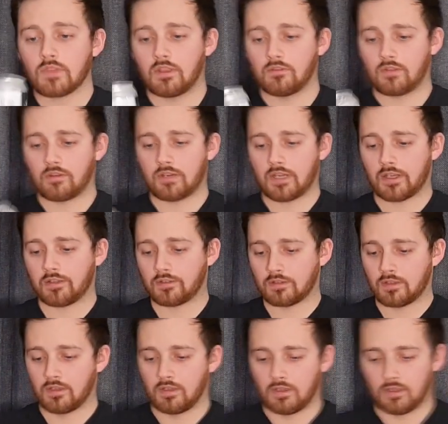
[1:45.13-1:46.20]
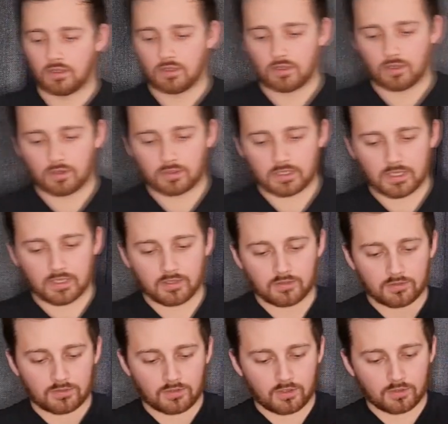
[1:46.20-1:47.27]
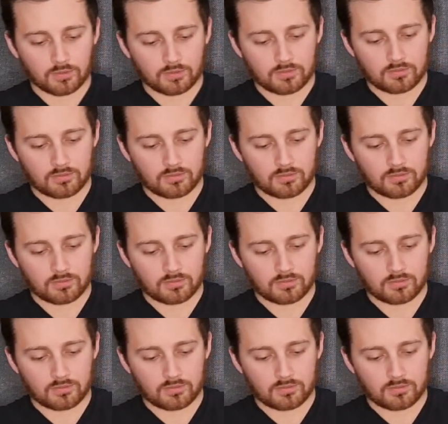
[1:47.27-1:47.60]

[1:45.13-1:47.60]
Very nice. Okay, so